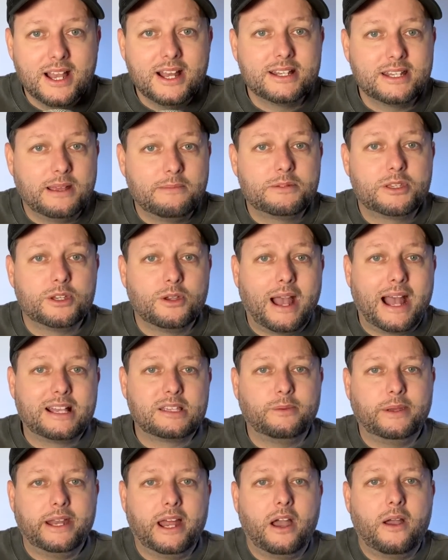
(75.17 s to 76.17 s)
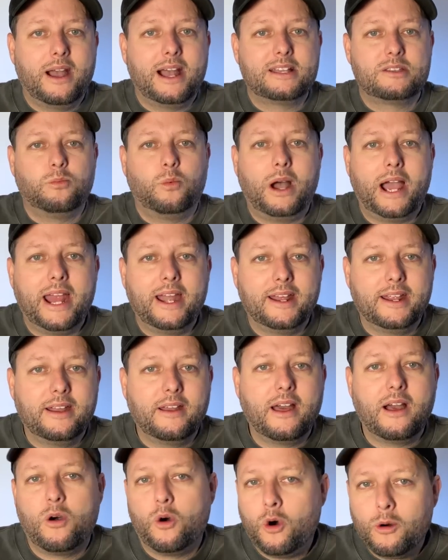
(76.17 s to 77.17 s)
Tim Tszyu, as we know, has waited
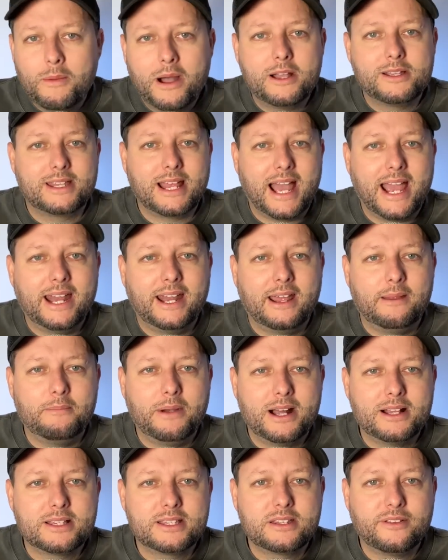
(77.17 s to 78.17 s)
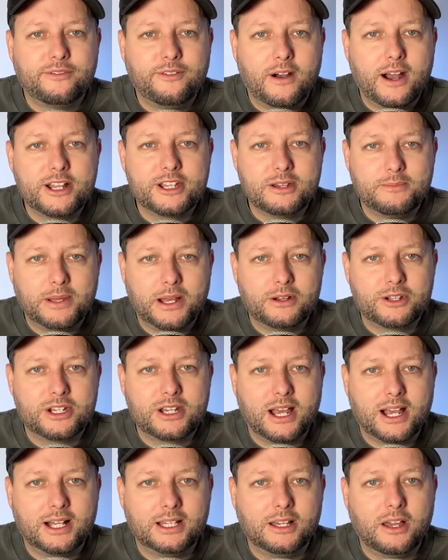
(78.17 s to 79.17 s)
almost 18 months to fight Jermell
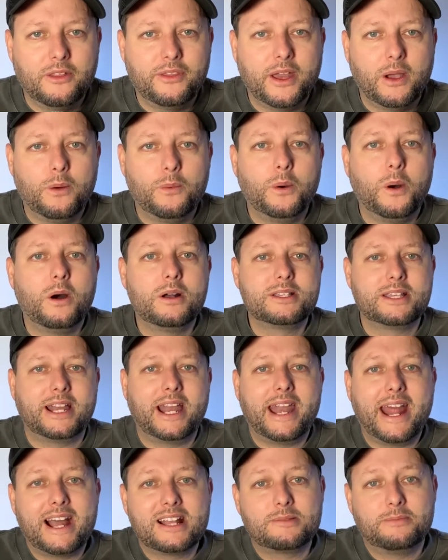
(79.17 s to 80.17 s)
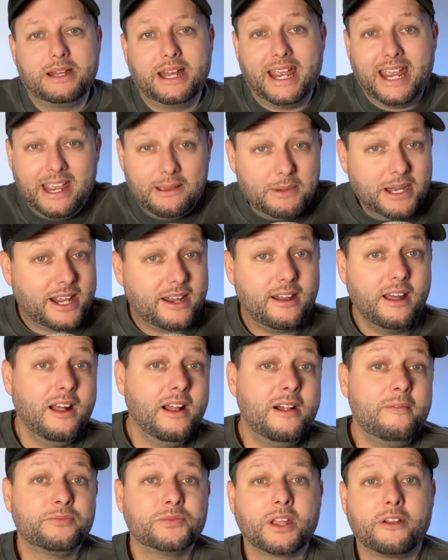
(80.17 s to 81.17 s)
Charlo. There was an announcement imminent
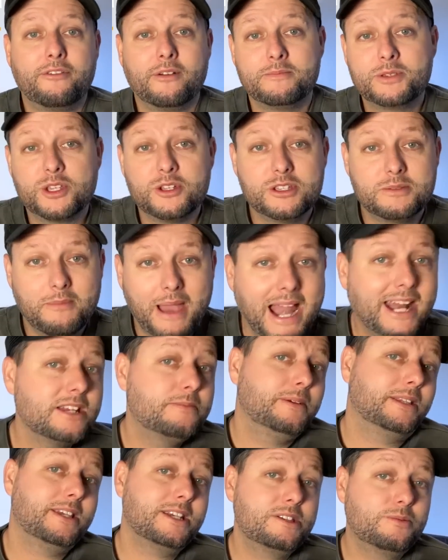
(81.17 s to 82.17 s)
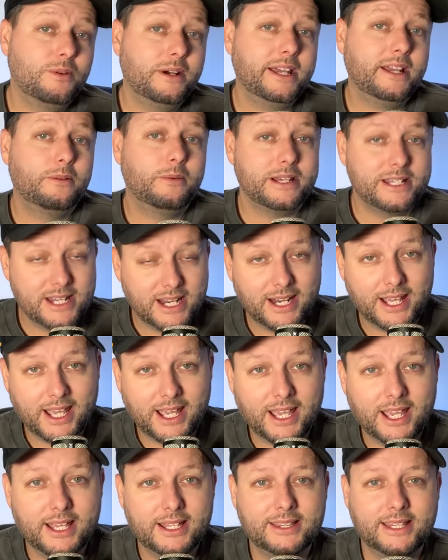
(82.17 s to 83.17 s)
from Tszyu's management this week. We did
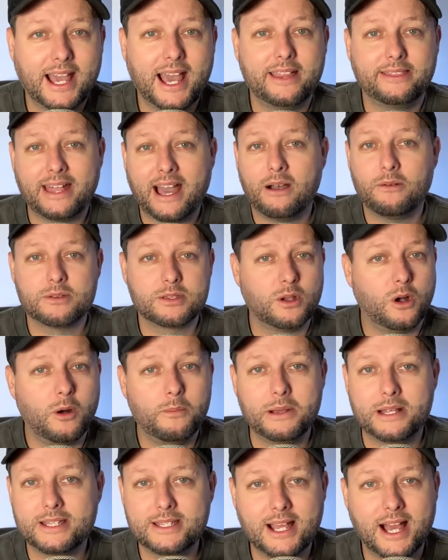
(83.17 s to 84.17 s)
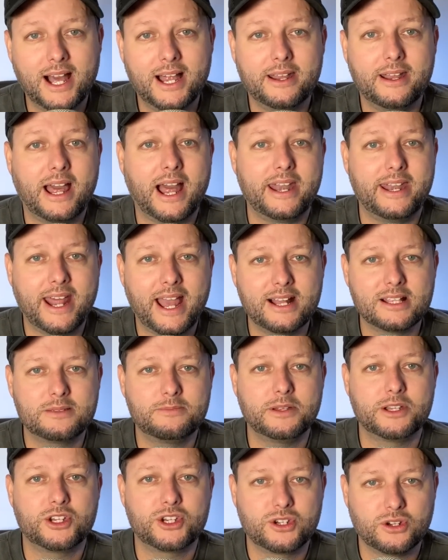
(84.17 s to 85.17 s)
hear that that was all but done.
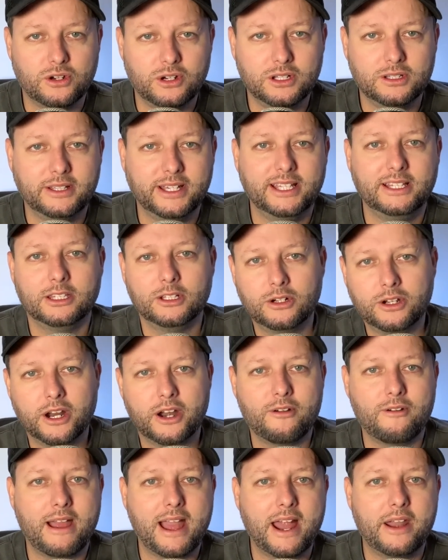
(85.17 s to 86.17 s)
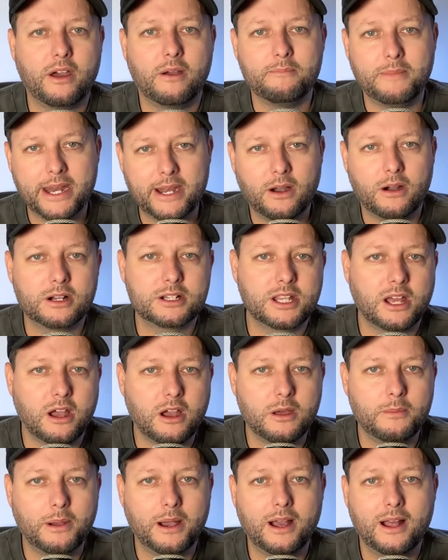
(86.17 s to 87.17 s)
Announcement shortly, looking around
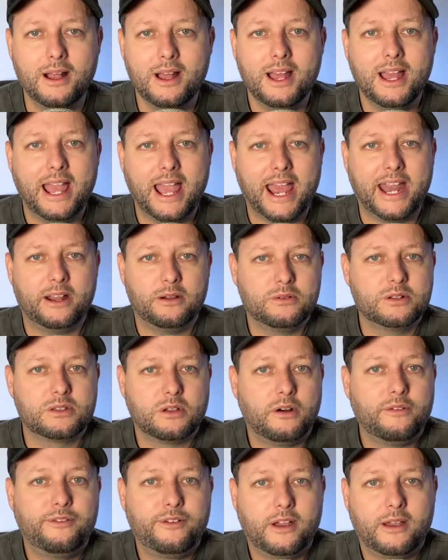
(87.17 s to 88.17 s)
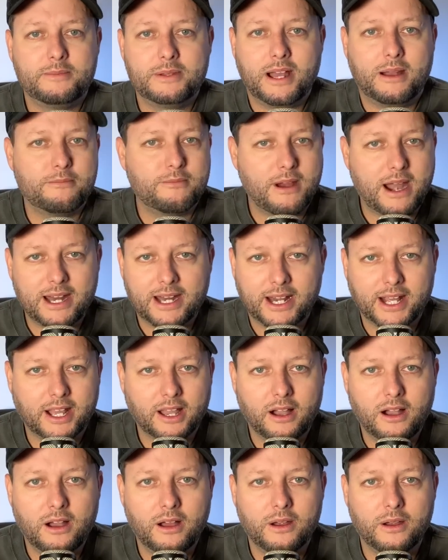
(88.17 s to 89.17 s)
mid-October, and it was all firmed up, ready to
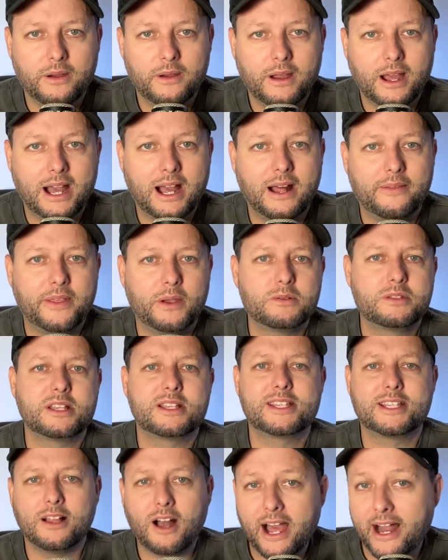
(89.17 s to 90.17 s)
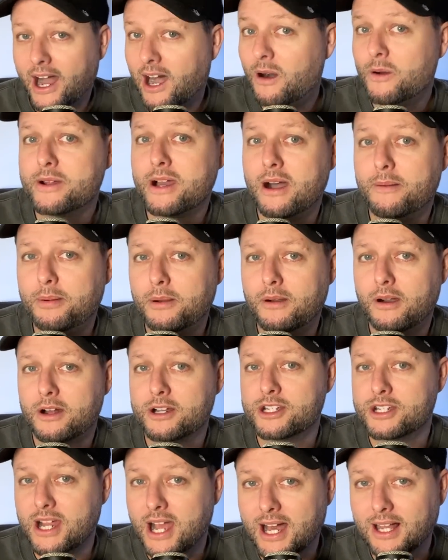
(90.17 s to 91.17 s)
go. There was a slight hold-up on
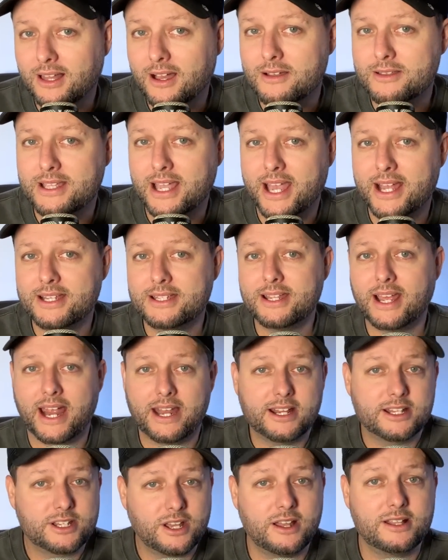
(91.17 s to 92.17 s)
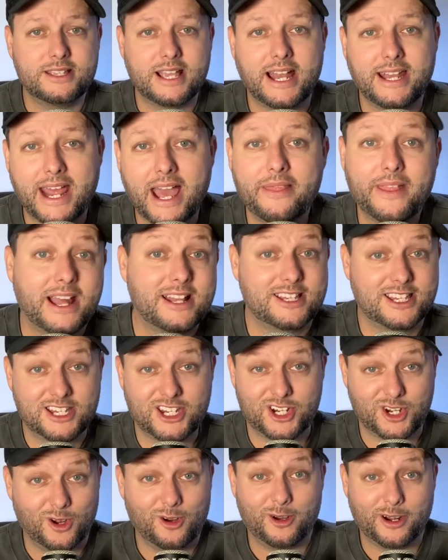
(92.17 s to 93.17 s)
Charlo's end, and it turns out now that
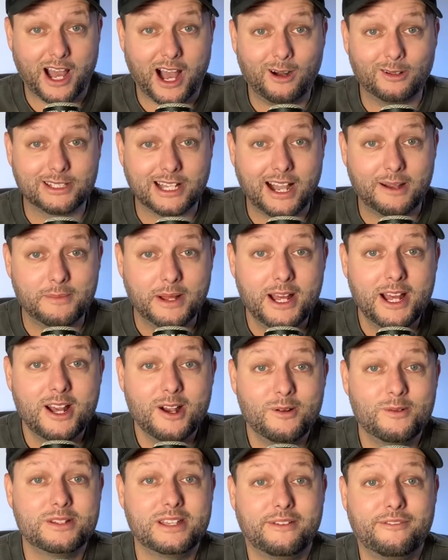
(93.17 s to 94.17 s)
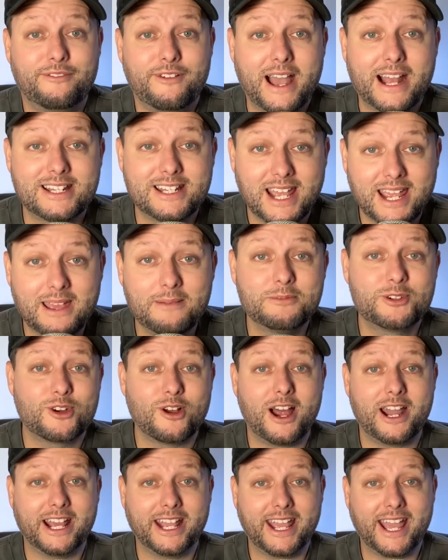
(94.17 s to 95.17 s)
short hold-up was in fact him
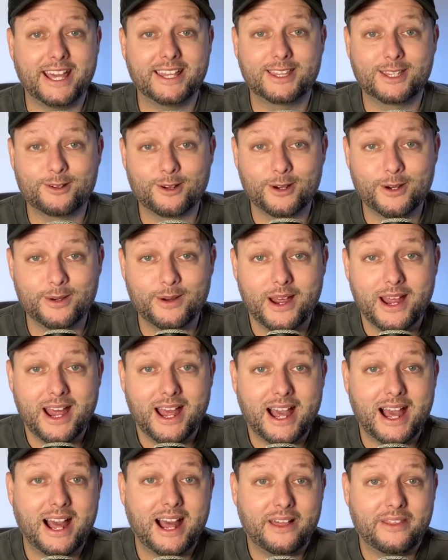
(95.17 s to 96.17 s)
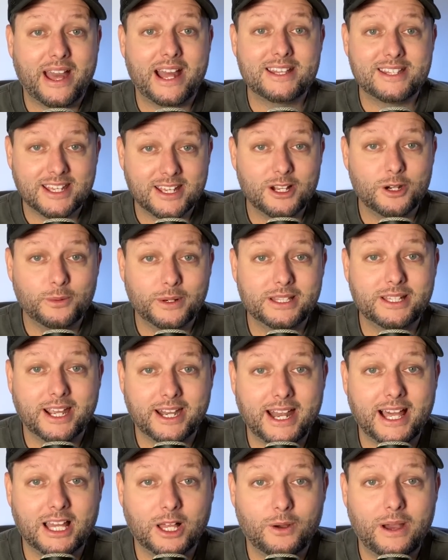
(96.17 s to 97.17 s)
trying to get through that deal with
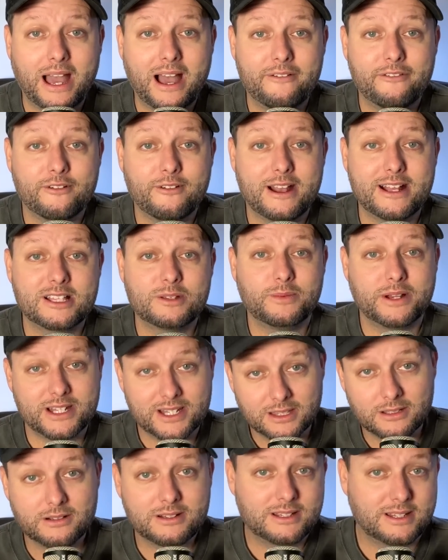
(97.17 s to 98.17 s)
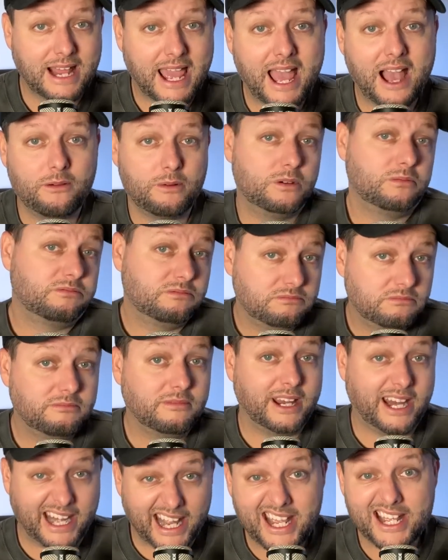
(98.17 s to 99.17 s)
Canelo Alvarez, which looks now, well,
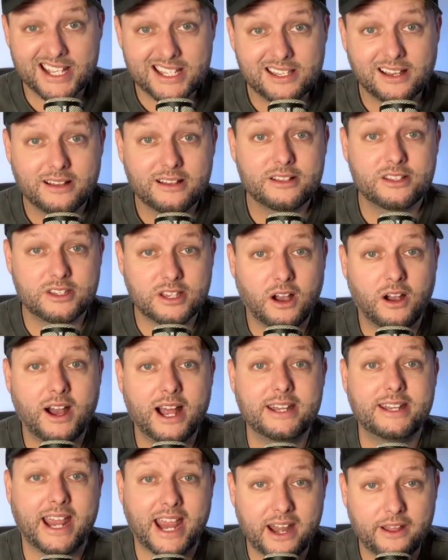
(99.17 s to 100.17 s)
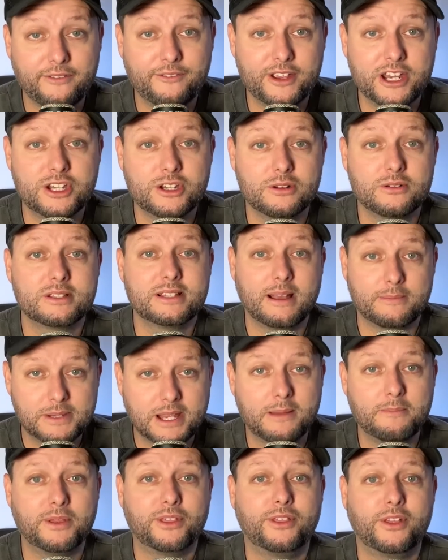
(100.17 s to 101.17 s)
it is signed and official
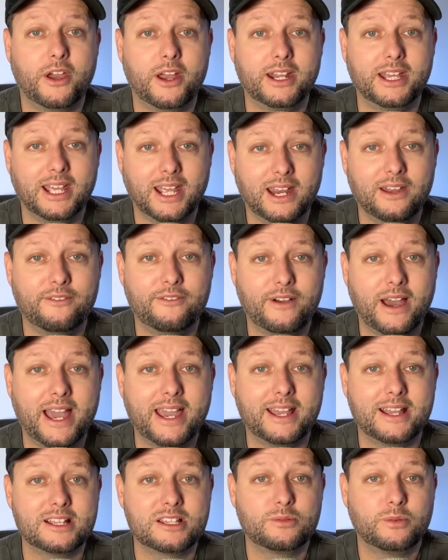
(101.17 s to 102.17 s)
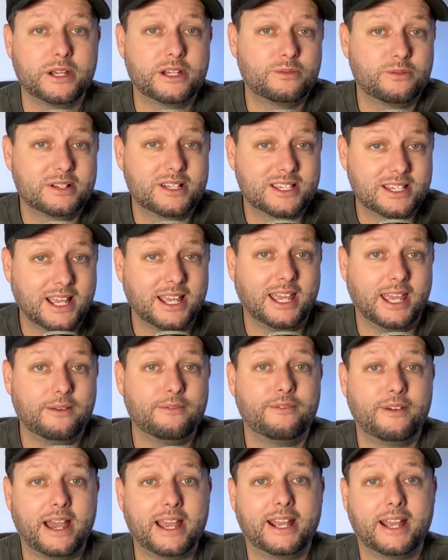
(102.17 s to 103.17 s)
September 30 in Vegas, which would see him
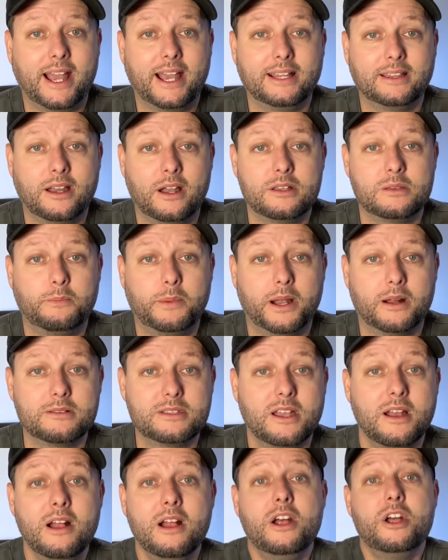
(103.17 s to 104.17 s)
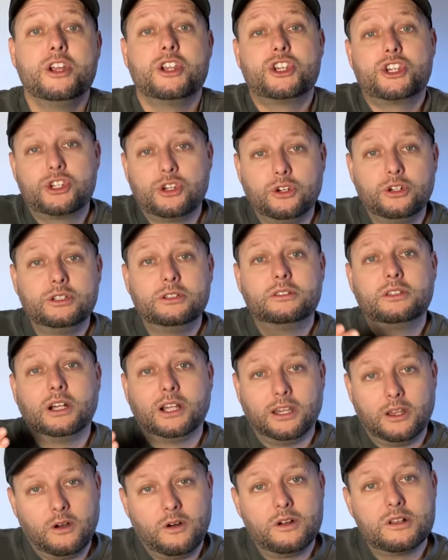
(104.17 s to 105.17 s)
vacate those belts should the
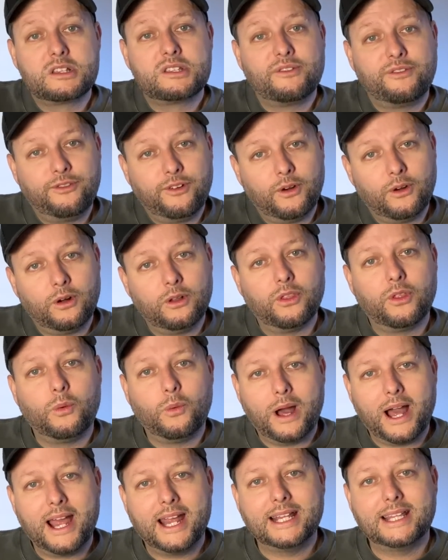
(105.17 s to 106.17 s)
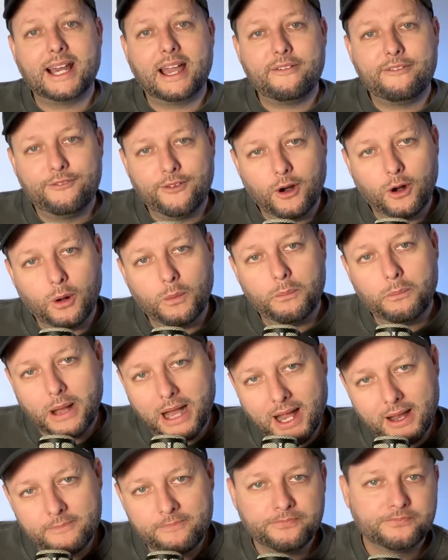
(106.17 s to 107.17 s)
laws fall the way they fall.
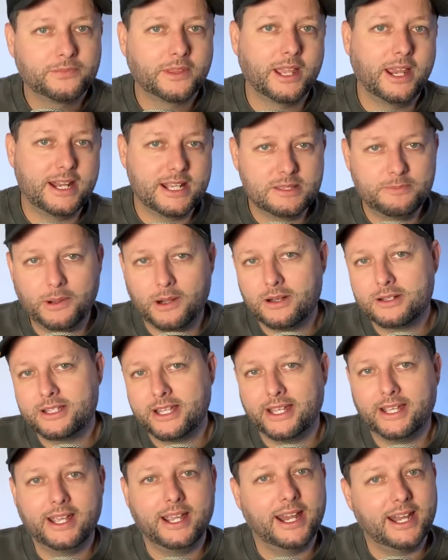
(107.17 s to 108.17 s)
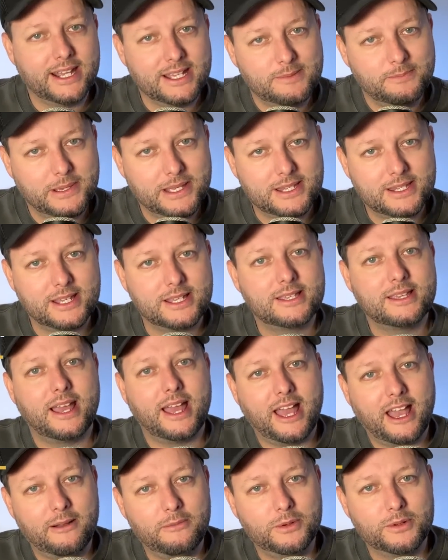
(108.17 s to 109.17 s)
But it is boxing, it is business,
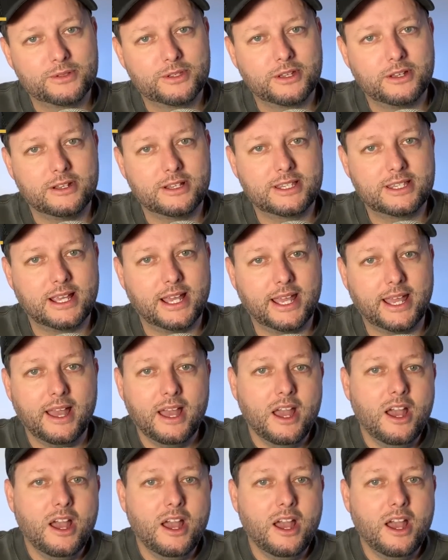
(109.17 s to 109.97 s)
and we'll soon see.